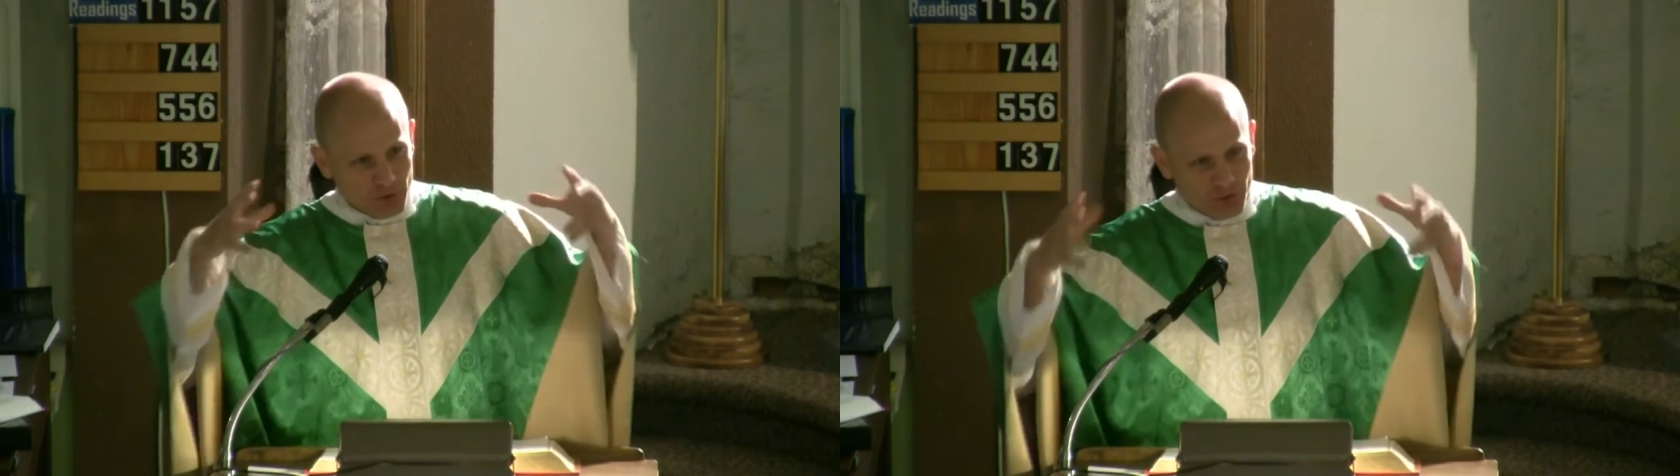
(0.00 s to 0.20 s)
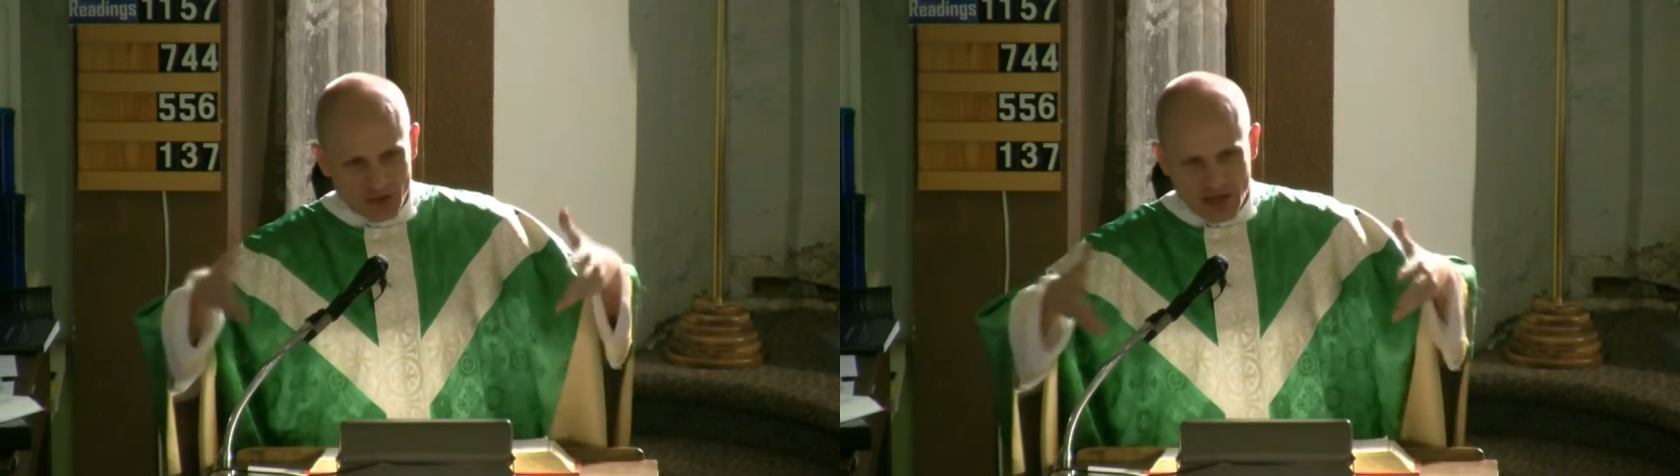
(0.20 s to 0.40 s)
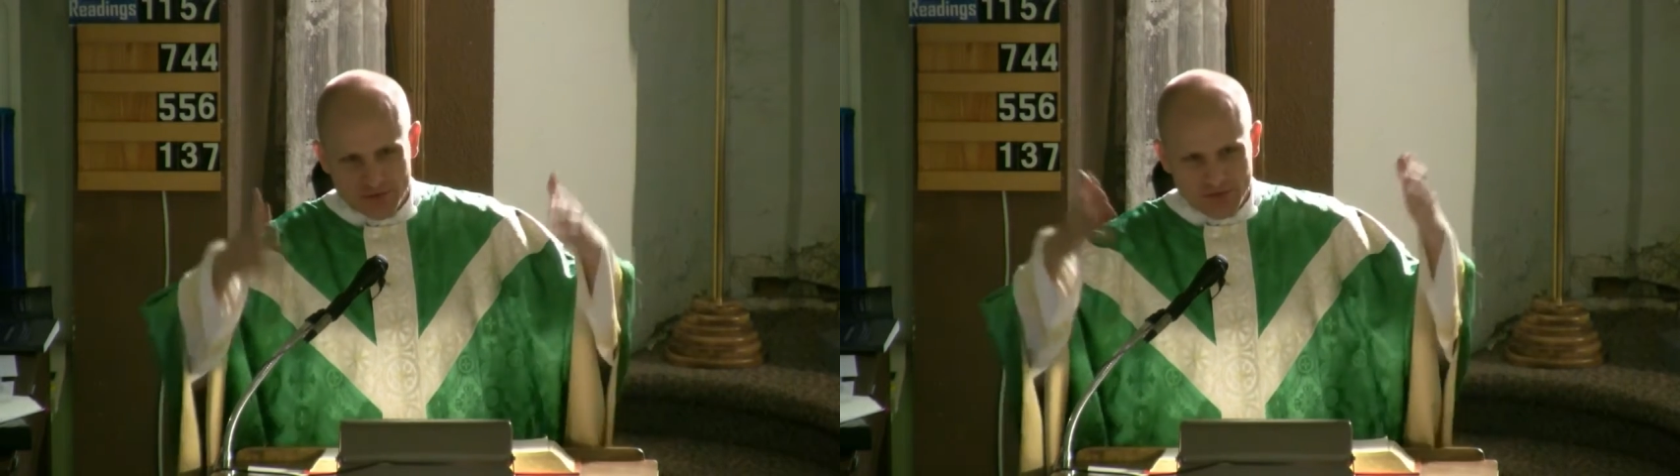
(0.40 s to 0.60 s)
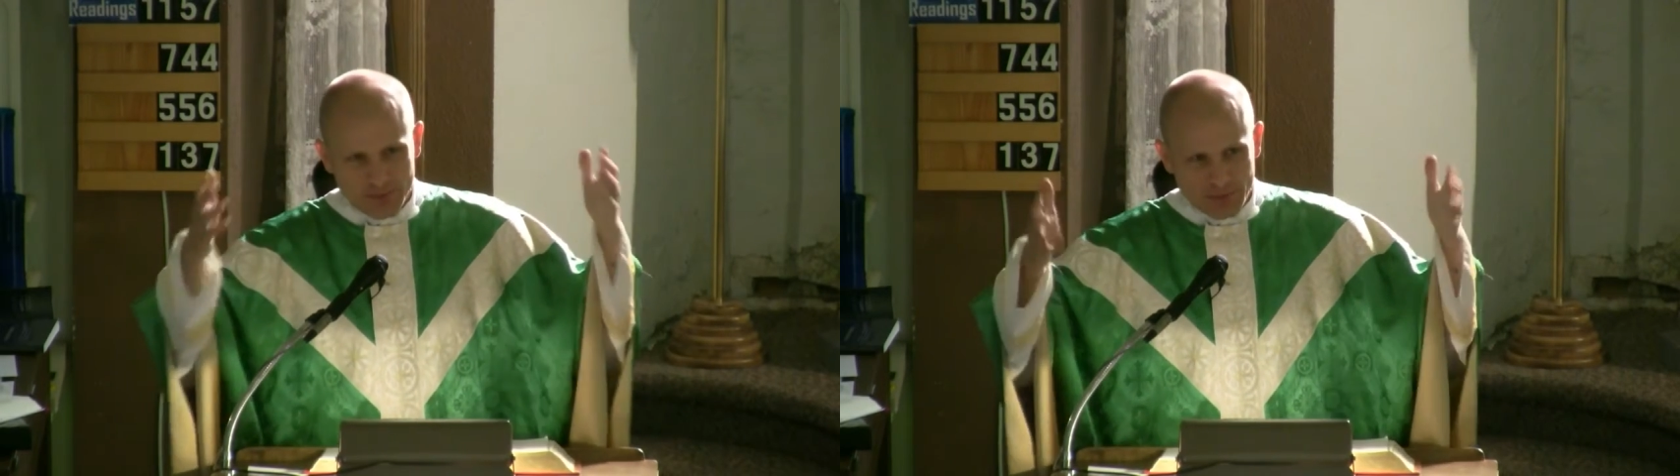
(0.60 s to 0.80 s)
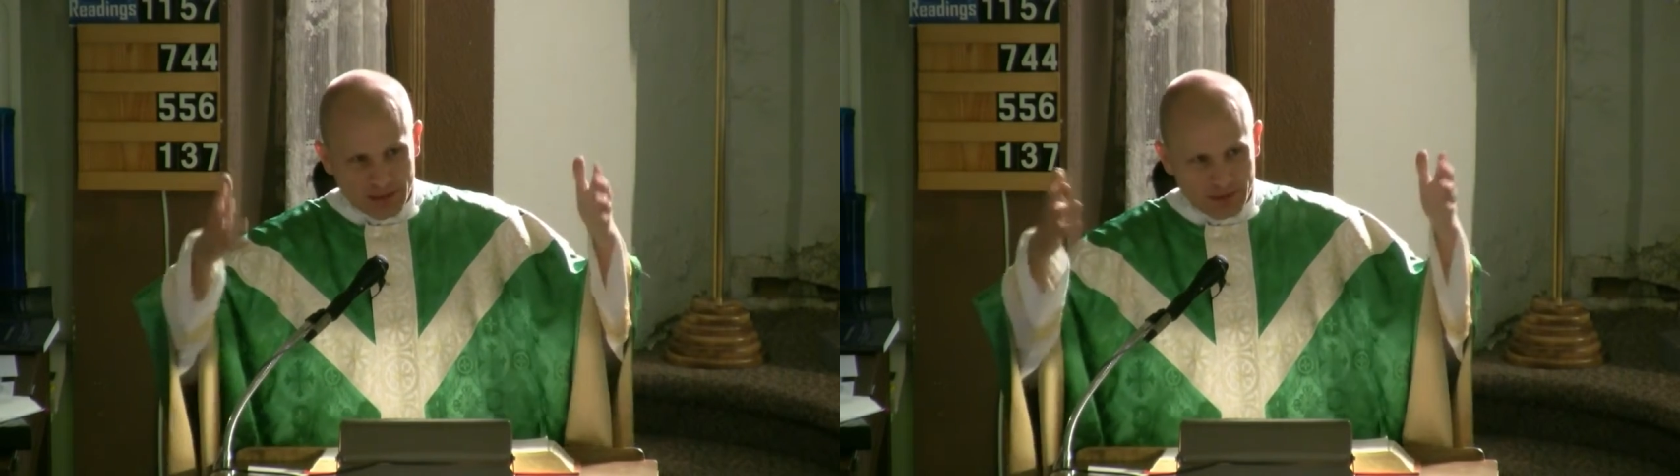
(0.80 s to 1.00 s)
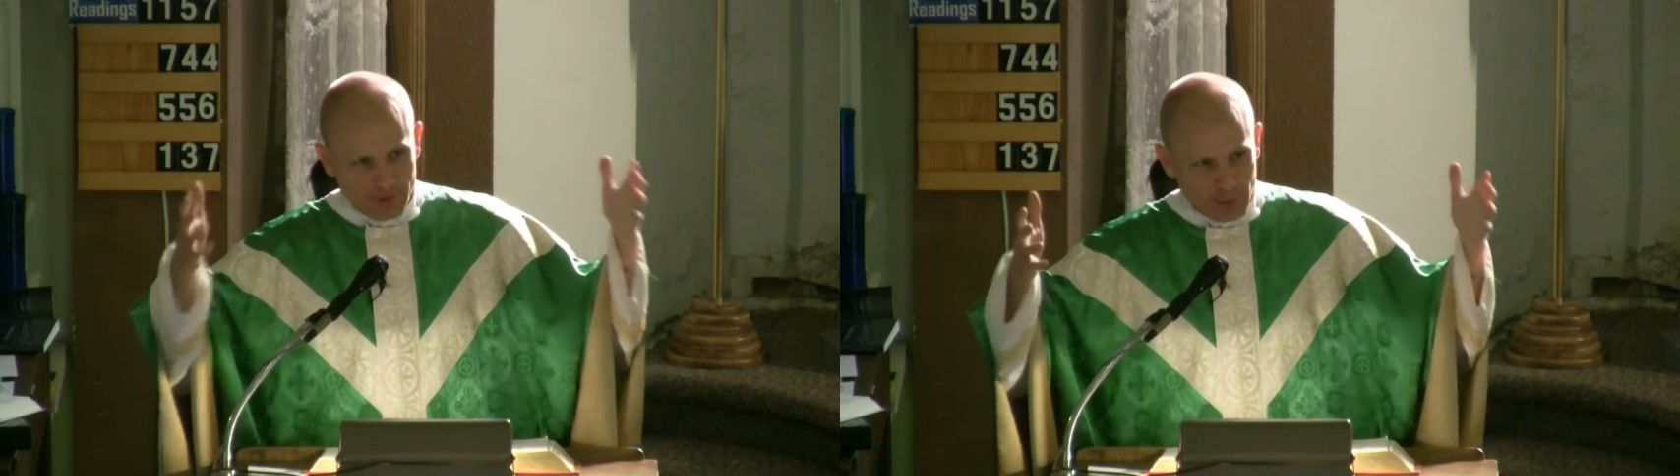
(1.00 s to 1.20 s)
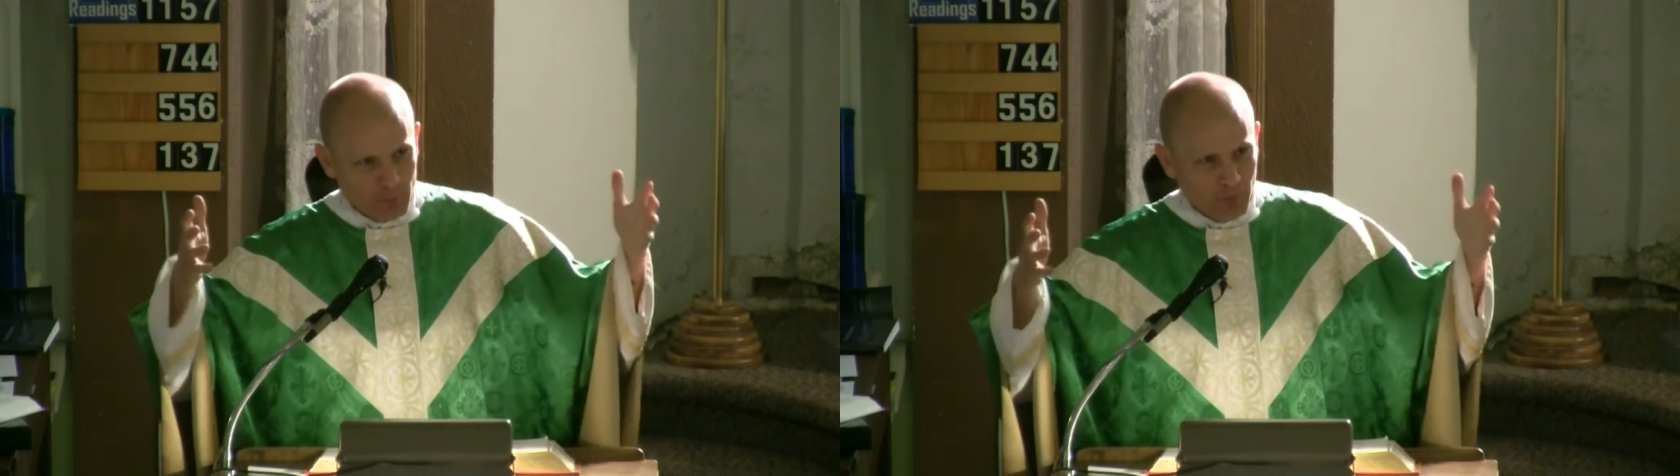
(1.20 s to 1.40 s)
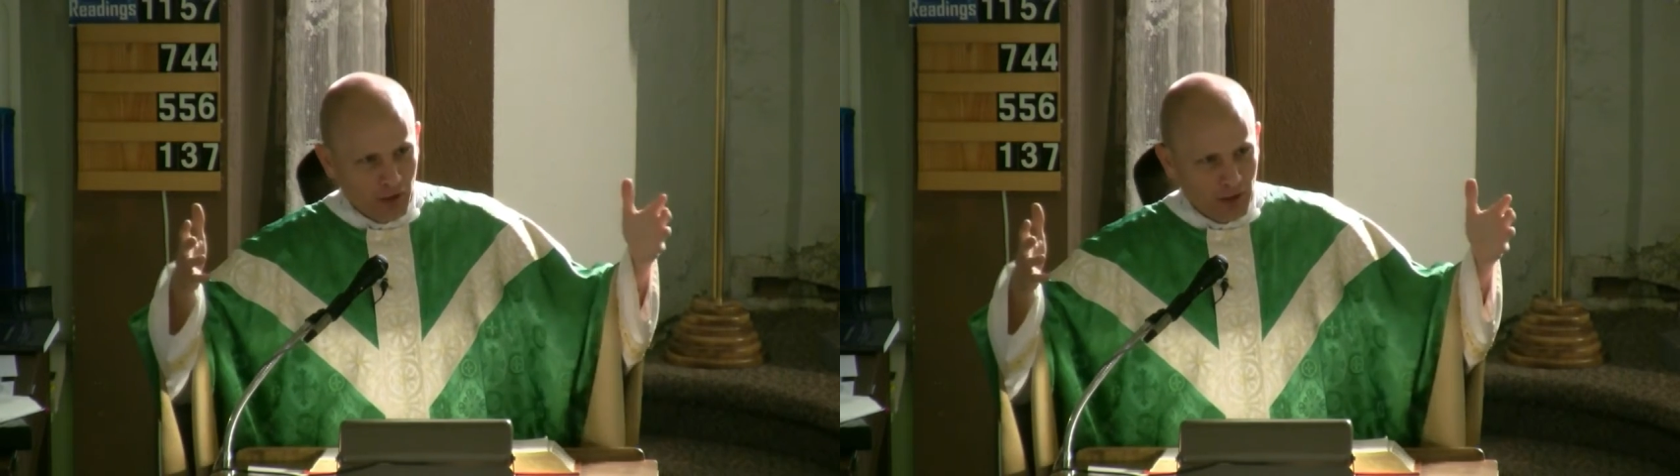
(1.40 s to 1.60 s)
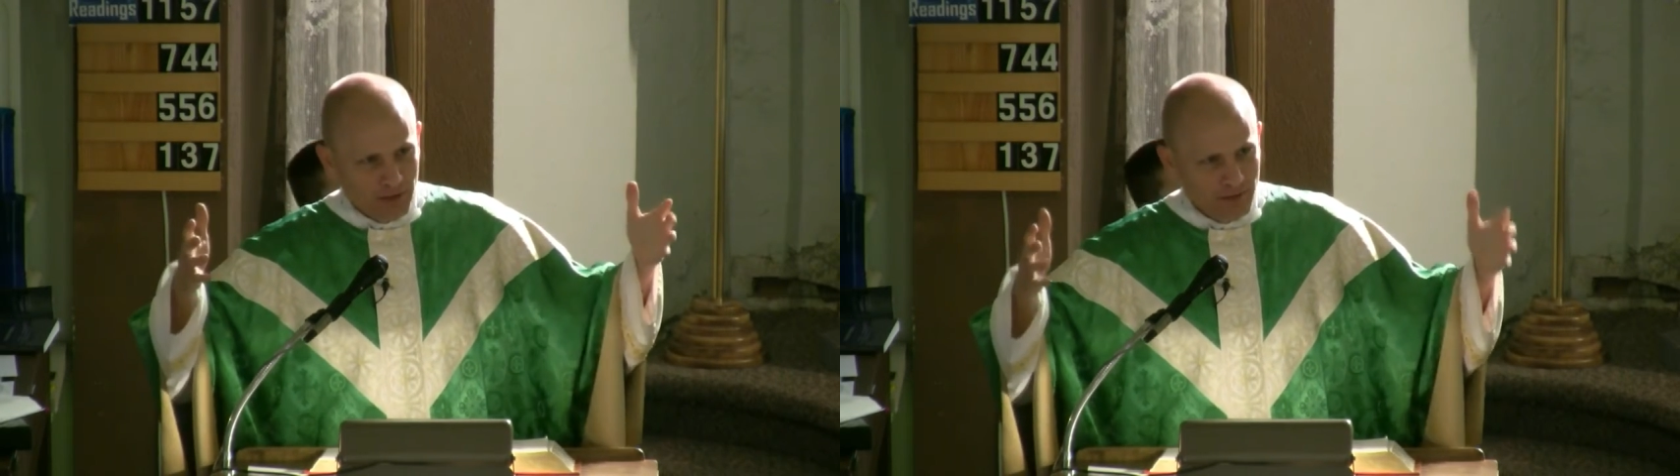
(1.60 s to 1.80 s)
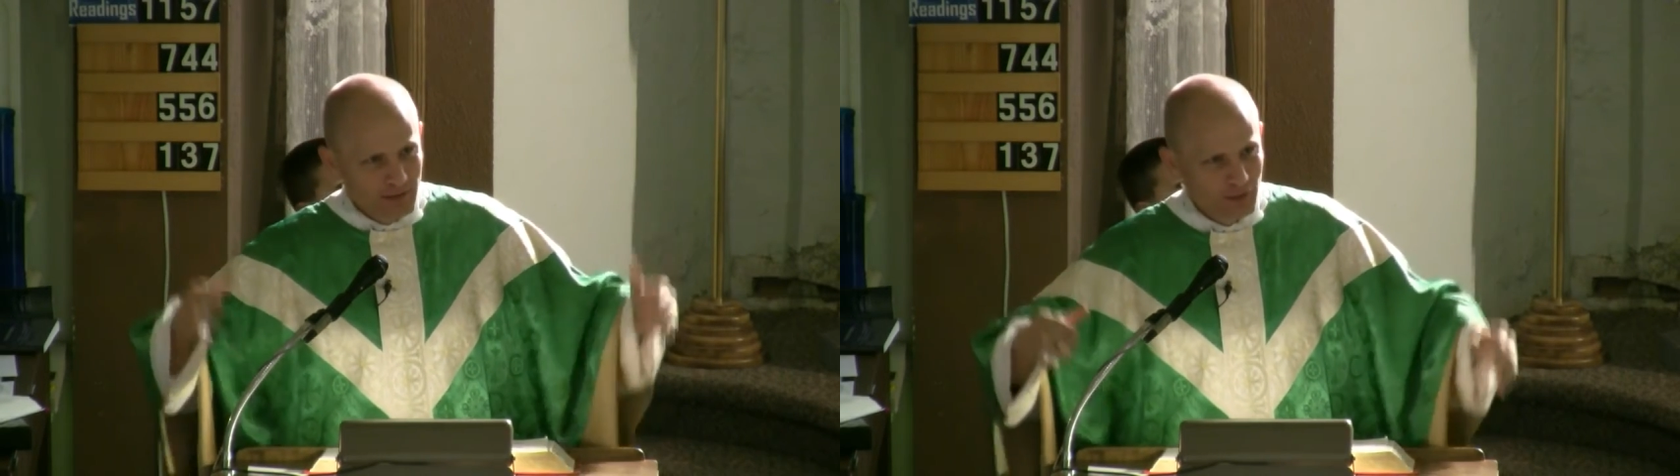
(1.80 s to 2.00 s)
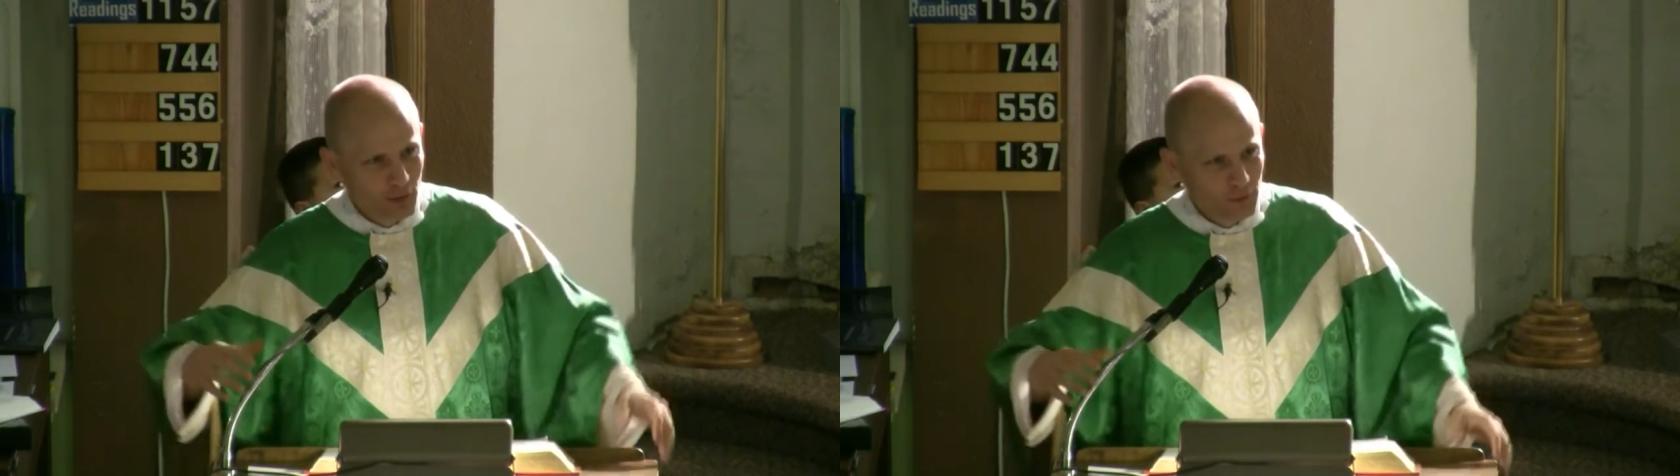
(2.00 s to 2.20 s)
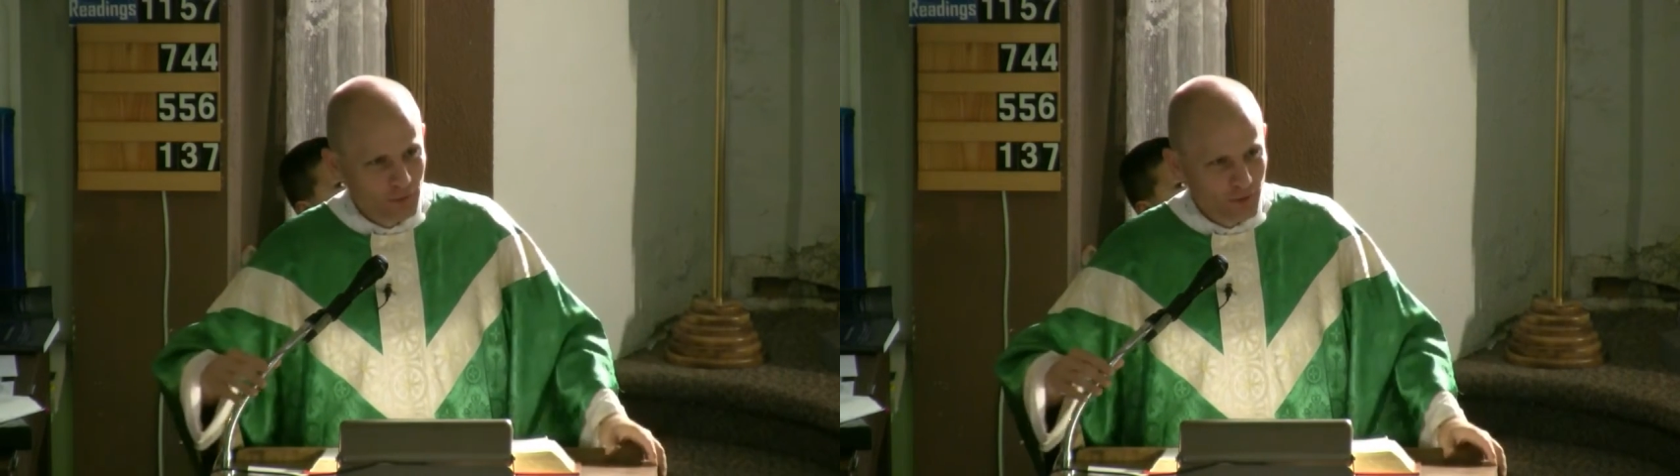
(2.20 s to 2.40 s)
because you have to make it seem fun, to the